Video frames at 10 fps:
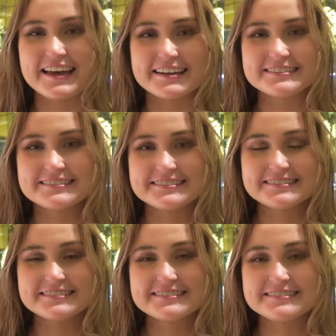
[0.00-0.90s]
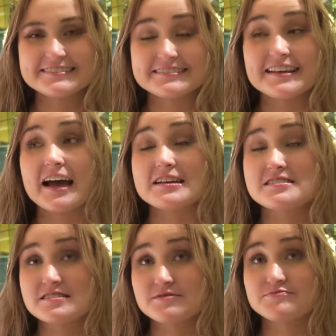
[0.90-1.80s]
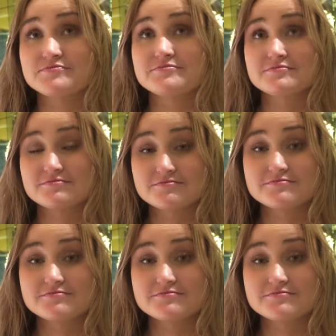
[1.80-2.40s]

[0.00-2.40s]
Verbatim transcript: uh, but on a real note, you don't appreciate yes. how many hits he has